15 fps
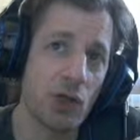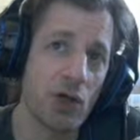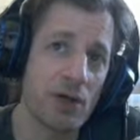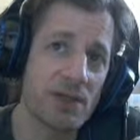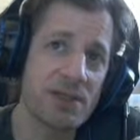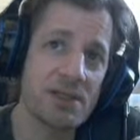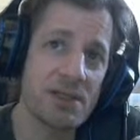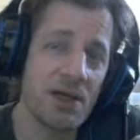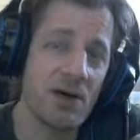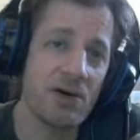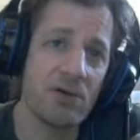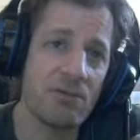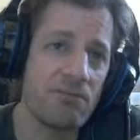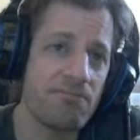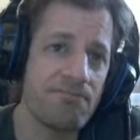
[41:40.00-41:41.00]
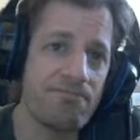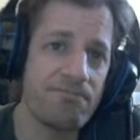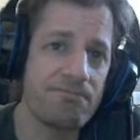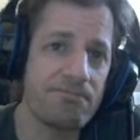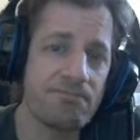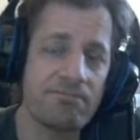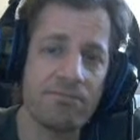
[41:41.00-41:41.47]
looks. So
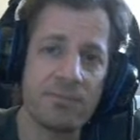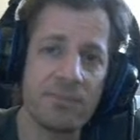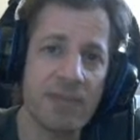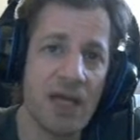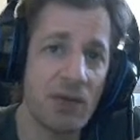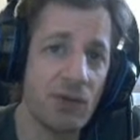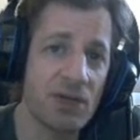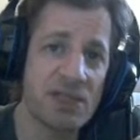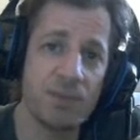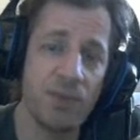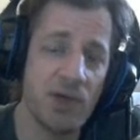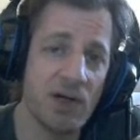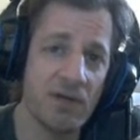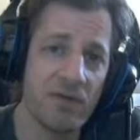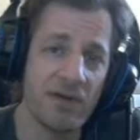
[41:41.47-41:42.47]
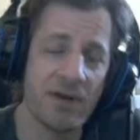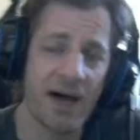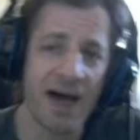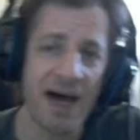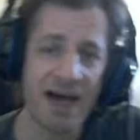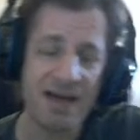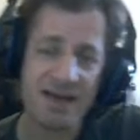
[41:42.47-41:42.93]
it looks beautiful.
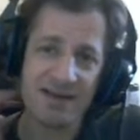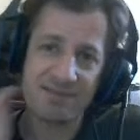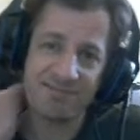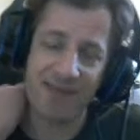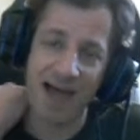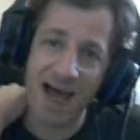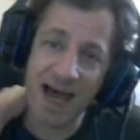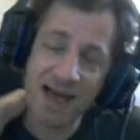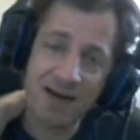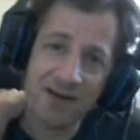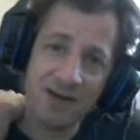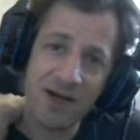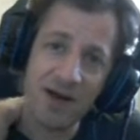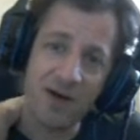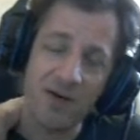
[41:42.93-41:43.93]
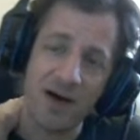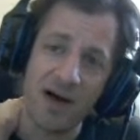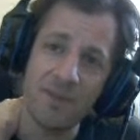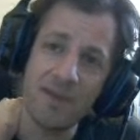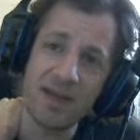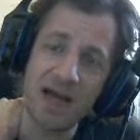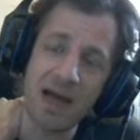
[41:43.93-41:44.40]
I don't know. I
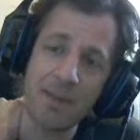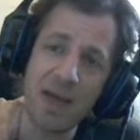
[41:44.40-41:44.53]
mean, I'm